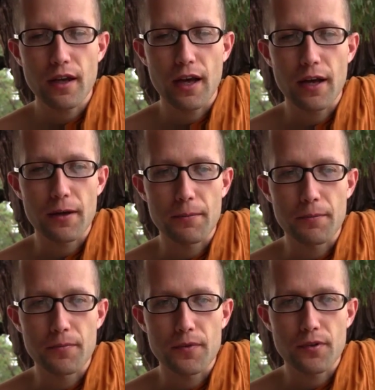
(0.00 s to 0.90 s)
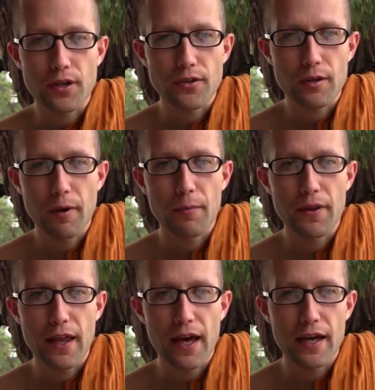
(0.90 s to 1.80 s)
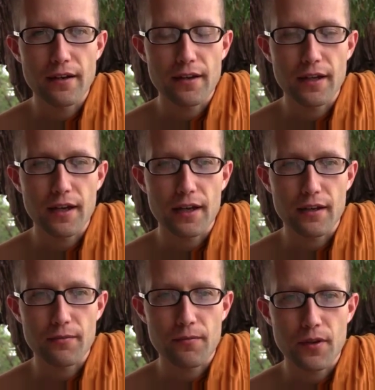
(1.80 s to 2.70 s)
So I took him up on that, thinking,